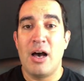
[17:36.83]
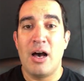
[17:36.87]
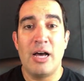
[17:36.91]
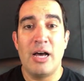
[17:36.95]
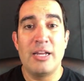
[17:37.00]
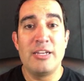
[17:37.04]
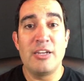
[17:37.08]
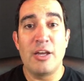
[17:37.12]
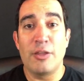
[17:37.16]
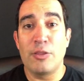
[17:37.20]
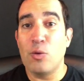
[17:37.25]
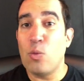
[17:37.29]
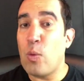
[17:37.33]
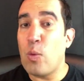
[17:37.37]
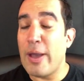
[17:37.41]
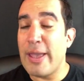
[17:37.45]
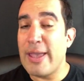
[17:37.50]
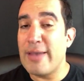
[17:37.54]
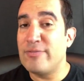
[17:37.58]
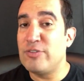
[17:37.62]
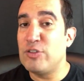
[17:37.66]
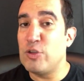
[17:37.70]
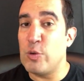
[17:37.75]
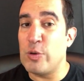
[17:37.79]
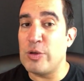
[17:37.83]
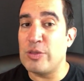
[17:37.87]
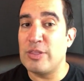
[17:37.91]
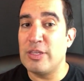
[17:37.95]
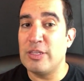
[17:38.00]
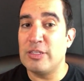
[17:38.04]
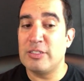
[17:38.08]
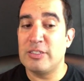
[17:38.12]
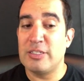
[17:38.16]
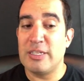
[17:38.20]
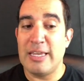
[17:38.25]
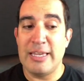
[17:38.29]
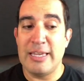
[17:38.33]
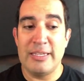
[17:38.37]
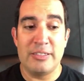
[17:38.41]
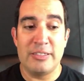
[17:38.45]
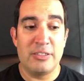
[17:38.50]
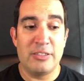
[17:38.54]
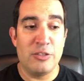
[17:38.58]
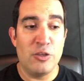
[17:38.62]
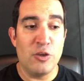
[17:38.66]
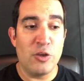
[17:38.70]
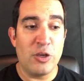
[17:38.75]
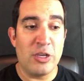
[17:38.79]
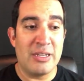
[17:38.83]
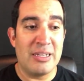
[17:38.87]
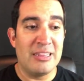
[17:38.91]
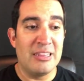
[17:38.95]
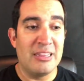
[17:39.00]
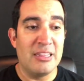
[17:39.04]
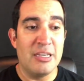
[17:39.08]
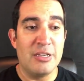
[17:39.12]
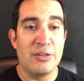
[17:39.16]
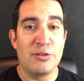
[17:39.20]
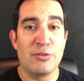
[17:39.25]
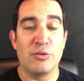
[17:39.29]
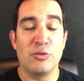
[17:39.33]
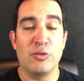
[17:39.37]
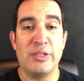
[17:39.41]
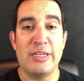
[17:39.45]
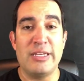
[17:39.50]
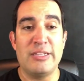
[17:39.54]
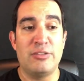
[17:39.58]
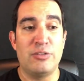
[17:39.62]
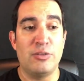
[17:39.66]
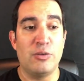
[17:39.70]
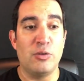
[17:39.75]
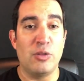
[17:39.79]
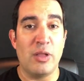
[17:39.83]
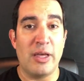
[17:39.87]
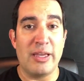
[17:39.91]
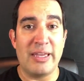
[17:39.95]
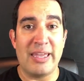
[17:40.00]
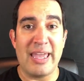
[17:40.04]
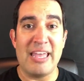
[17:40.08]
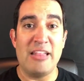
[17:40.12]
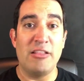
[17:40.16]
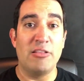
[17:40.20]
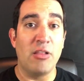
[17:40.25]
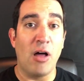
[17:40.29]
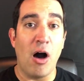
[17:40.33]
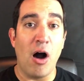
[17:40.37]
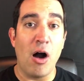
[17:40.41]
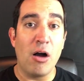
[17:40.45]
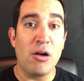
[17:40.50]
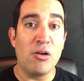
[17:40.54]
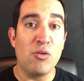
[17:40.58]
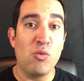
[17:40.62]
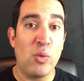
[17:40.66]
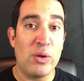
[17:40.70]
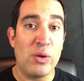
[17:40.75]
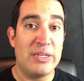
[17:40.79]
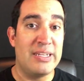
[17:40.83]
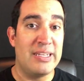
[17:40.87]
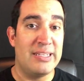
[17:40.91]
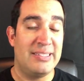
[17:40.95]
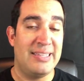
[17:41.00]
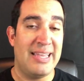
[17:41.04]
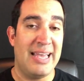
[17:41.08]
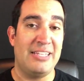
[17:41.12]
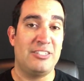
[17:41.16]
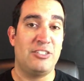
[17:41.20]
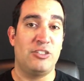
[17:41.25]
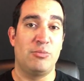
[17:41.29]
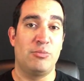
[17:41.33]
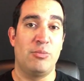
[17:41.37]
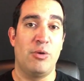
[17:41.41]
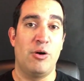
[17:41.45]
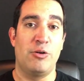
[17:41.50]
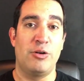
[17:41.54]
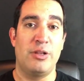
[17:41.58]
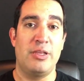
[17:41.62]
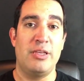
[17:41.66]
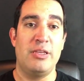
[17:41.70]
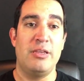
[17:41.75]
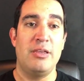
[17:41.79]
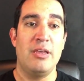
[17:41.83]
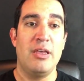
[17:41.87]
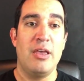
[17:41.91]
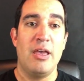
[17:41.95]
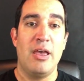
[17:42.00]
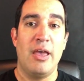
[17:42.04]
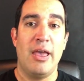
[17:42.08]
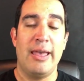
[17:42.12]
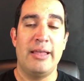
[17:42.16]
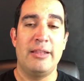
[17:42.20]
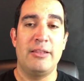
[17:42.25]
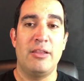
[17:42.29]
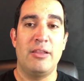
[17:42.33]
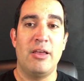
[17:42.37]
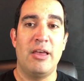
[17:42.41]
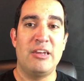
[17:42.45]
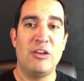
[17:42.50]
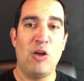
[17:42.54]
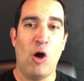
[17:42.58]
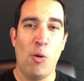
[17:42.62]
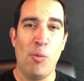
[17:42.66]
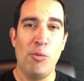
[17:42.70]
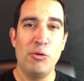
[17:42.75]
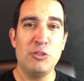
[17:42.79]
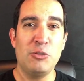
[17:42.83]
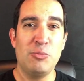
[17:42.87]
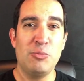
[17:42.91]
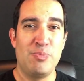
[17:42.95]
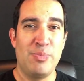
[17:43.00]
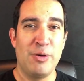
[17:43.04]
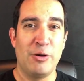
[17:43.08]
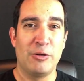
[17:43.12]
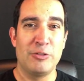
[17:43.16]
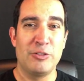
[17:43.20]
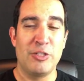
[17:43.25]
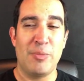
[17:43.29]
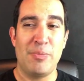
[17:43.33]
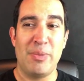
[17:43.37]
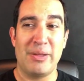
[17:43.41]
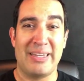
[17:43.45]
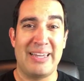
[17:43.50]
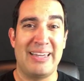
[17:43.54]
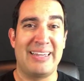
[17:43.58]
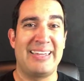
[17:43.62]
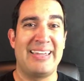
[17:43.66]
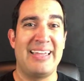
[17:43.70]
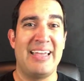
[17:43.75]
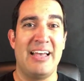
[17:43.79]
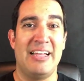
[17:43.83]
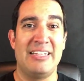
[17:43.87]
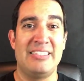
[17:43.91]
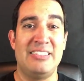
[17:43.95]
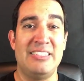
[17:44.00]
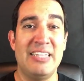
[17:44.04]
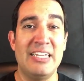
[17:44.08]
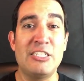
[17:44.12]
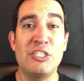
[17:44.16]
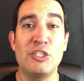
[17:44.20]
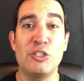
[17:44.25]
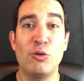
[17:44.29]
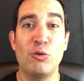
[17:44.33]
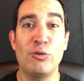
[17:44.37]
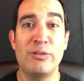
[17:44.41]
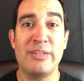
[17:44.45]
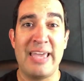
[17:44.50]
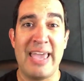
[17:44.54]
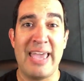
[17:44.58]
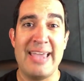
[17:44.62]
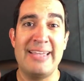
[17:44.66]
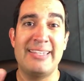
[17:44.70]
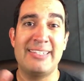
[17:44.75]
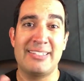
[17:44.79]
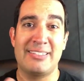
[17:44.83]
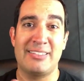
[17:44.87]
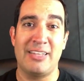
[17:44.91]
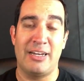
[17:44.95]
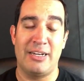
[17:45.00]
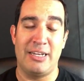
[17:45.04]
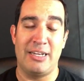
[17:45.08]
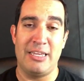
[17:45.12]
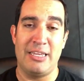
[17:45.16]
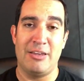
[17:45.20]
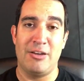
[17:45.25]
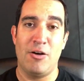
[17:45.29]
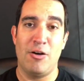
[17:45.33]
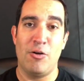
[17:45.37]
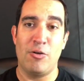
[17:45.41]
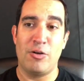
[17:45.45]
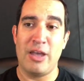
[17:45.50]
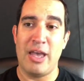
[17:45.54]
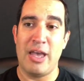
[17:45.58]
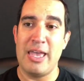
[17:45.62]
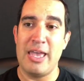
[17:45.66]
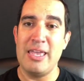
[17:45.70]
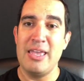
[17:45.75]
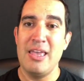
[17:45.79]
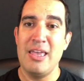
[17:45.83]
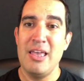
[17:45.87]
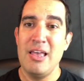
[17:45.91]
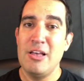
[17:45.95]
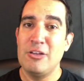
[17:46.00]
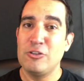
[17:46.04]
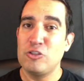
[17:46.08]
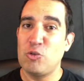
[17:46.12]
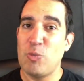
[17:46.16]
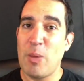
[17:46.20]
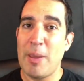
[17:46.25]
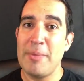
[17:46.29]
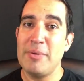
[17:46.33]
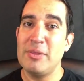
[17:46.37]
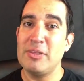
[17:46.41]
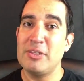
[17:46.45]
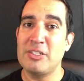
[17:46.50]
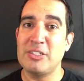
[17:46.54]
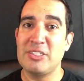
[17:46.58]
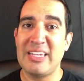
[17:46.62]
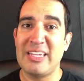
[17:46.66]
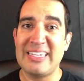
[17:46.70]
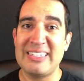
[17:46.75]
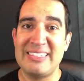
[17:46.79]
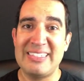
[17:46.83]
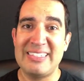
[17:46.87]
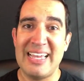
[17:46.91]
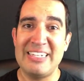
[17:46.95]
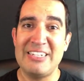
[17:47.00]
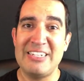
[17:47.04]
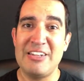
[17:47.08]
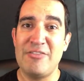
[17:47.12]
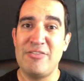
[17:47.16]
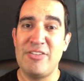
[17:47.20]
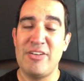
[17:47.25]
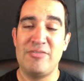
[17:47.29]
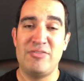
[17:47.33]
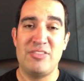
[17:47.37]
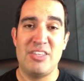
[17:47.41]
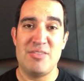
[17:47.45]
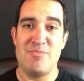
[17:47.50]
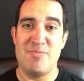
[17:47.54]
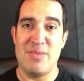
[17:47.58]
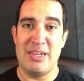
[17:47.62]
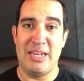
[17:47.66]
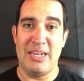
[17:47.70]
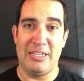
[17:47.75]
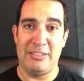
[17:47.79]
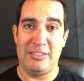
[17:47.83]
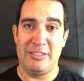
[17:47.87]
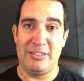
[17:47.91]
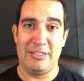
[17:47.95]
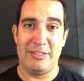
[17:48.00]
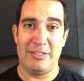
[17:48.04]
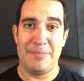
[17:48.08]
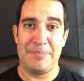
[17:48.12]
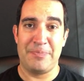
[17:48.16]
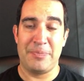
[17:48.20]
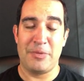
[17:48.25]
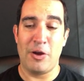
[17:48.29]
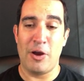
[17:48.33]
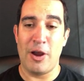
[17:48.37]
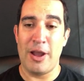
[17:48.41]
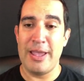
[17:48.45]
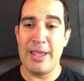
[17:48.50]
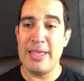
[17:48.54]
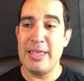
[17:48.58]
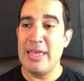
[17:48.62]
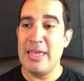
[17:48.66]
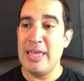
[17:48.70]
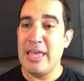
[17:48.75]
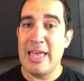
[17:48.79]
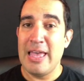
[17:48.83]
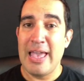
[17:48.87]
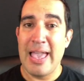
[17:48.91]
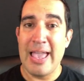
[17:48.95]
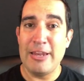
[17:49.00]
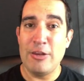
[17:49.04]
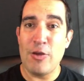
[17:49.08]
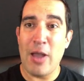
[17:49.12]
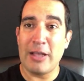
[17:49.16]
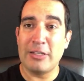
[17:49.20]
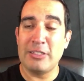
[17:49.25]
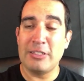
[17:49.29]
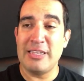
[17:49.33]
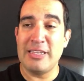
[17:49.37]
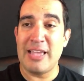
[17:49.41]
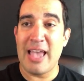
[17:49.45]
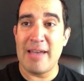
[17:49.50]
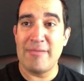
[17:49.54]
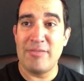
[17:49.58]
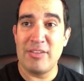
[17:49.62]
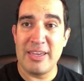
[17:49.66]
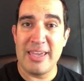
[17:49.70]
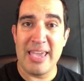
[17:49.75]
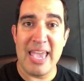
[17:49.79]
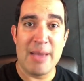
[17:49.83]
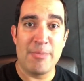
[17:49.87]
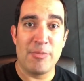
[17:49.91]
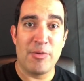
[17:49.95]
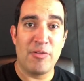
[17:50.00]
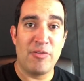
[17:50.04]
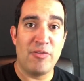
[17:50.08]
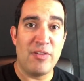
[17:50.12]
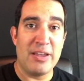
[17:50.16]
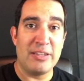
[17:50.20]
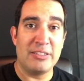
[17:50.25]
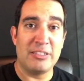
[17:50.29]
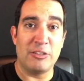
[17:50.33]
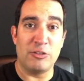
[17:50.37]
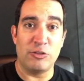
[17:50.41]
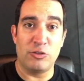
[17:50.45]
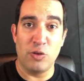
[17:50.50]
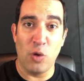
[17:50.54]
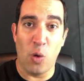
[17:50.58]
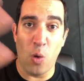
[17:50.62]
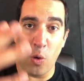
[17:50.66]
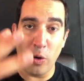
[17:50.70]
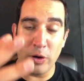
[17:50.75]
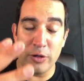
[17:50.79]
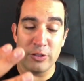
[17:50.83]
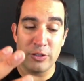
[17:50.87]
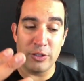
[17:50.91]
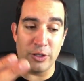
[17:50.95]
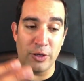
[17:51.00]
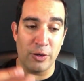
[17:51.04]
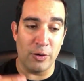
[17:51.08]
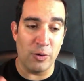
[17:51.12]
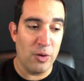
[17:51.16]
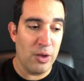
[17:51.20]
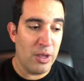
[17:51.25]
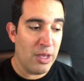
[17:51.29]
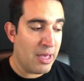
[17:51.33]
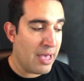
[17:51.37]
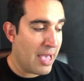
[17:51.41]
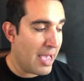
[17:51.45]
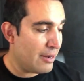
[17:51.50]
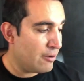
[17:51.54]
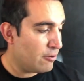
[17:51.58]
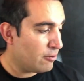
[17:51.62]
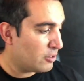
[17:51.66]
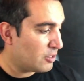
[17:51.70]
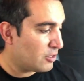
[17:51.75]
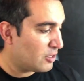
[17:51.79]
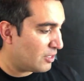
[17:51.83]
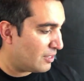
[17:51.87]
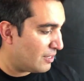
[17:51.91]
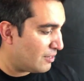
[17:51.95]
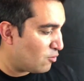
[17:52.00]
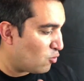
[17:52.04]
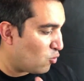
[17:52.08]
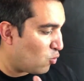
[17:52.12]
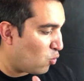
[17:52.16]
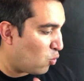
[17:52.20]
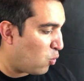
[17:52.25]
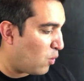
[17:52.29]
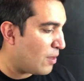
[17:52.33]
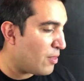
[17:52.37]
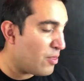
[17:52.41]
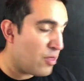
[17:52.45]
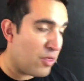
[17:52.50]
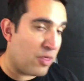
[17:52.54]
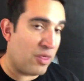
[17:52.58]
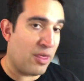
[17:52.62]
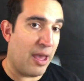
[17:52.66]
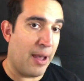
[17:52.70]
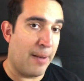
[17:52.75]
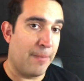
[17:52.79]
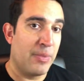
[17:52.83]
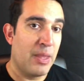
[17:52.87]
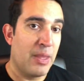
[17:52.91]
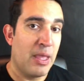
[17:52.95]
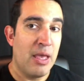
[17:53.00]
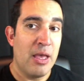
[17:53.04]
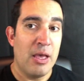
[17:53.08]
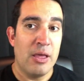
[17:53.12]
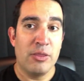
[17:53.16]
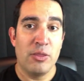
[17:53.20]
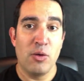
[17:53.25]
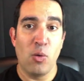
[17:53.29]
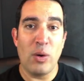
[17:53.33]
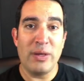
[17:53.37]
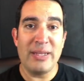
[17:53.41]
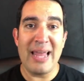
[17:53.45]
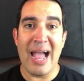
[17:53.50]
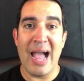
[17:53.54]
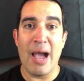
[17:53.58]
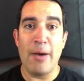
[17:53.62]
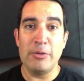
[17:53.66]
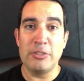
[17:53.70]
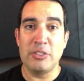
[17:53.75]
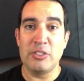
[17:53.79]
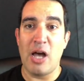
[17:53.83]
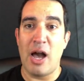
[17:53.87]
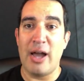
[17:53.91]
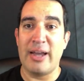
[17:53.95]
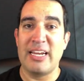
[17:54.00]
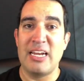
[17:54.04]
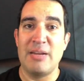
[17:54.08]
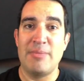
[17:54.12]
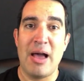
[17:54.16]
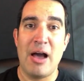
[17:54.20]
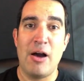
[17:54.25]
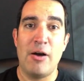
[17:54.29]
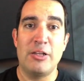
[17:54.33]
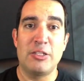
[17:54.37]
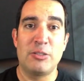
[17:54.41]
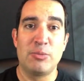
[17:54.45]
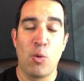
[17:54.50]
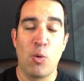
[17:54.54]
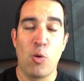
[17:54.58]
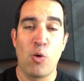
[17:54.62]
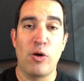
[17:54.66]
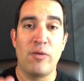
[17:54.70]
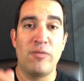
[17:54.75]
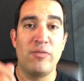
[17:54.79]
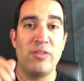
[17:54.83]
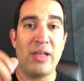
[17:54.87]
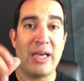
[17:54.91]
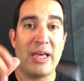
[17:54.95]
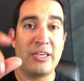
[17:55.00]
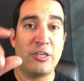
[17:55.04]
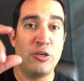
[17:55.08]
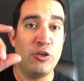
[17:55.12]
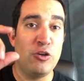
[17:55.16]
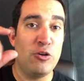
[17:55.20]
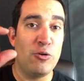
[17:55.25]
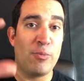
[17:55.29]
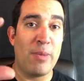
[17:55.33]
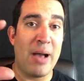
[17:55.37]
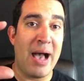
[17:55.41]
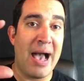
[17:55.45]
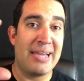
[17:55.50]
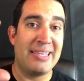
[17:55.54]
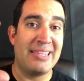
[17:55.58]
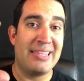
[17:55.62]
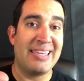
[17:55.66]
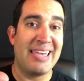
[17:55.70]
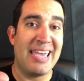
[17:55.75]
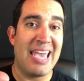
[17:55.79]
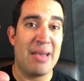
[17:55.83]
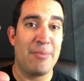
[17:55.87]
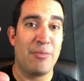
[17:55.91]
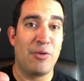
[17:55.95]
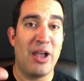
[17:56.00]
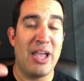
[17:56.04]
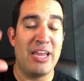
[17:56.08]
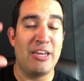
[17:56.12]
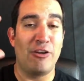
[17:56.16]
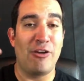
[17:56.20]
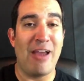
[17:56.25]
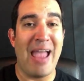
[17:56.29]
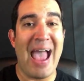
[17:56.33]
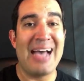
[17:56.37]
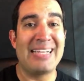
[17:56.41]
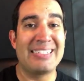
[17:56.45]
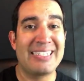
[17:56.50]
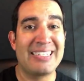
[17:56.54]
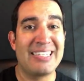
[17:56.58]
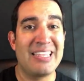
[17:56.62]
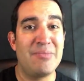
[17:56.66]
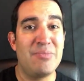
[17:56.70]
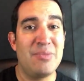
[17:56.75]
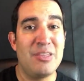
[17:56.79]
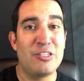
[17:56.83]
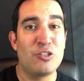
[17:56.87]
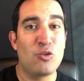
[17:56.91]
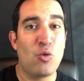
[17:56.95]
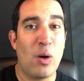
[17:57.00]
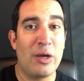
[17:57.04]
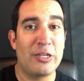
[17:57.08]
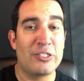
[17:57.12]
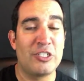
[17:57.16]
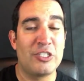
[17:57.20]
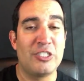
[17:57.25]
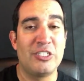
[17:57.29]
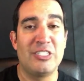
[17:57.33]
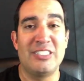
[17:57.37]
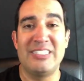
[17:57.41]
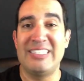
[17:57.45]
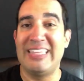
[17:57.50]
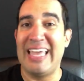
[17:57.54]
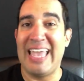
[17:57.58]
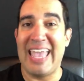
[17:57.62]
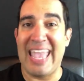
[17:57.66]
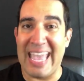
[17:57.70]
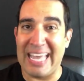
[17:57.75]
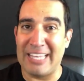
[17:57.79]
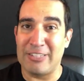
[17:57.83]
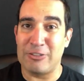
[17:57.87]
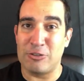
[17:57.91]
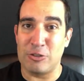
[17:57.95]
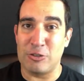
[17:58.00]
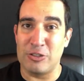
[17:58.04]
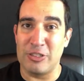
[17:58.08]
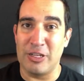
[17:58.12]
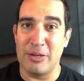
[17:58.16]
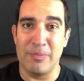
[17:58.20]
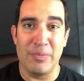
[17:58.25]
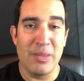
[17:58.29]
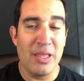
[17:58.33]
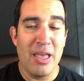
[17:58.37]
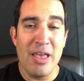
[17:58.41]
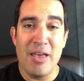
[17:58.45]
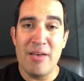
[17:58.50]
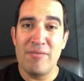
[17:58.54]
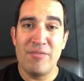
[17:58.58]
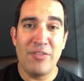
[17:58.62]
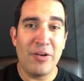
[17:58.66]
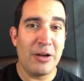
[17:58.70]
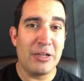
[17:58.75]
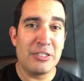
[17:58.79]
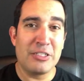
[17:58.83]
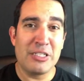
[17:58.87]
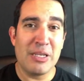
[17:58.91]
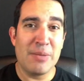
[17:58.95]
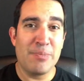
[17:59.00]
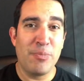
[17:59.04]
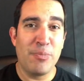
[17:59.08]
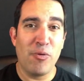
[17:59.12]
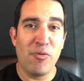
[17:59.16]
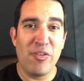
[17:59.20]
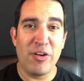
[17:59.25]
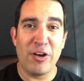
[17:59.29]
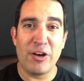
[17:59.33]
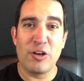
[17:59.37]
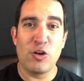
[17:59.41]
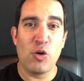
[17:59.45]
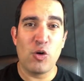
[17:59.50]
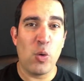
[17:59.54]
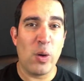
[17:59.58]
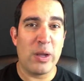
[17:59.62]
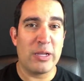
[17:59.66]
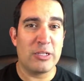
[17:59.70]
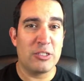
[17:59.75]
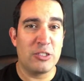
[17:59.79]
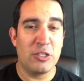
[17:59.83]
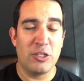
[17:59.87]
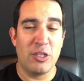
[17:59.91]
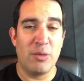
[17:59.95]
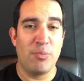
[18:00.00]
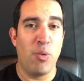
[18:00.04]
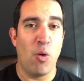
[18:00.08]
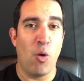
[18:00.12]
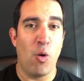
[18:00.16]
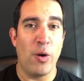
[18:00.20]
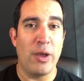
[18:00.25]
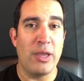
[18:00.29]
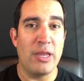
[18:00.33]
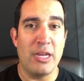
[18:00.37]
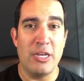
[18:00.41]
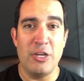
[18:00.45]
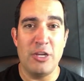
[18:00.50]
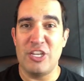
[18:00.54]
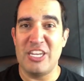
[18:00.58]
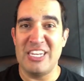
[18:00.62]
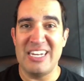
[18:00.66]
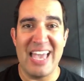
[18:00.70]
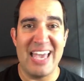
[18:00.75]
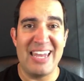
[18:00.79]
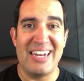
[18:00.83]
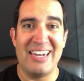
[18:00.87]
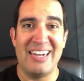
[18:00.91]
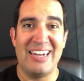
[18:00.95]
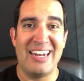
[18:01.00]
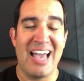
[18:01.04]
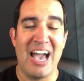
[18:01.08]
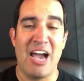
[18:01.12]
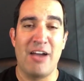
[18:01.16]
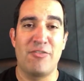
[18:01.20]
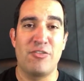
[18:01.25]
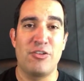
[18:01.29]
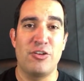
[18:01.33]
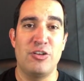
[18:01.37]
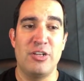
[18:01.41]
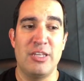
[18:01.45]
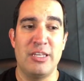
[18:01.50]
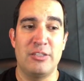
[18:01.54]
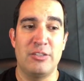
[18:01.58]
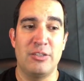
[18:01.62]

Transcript: Another way of doing this is you can literally do like a long-winded testimony and almost build up like a digital case study, okay? So maybe this is like 10 to 15 minutes, all right? And you actually have the camera facing towards you and you're sitting with them. The one that I was talking about is more of like you're behind the camera and you're asking them these questions and they answer them. Very simple, very quick, to the point, and you can edit it however you need to.